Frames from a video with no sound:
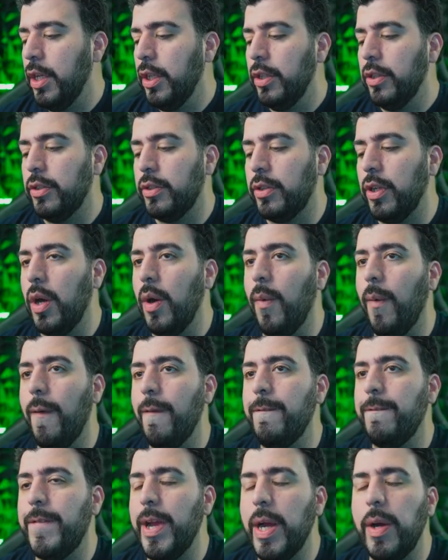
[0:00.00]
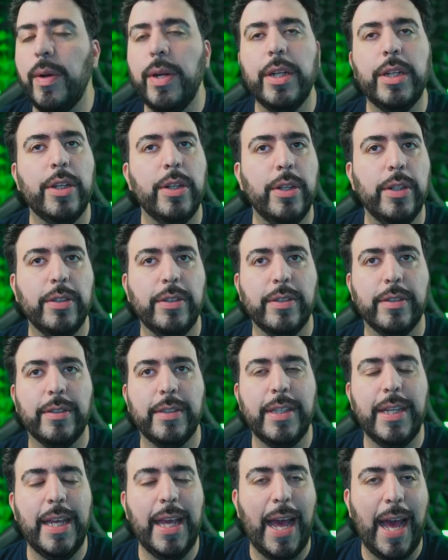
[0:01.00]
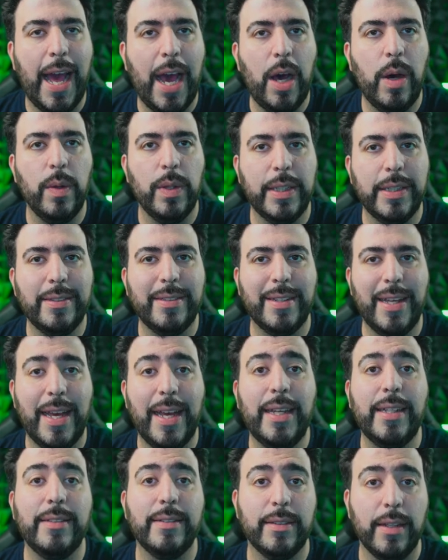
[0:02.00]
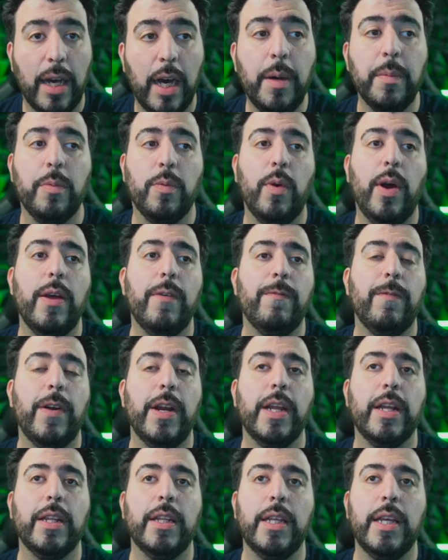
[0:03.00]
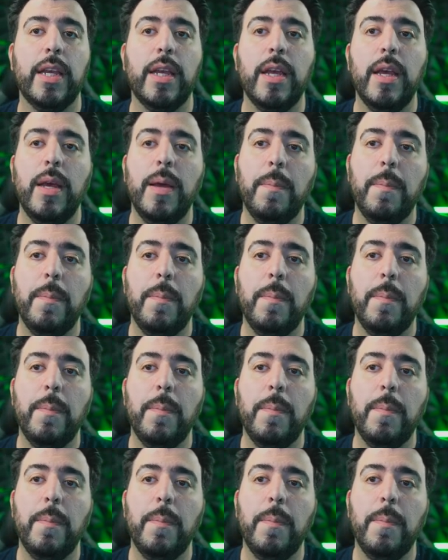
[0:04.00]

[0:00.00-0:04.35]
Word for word: So, very curious to see how this ends up, quite frankly,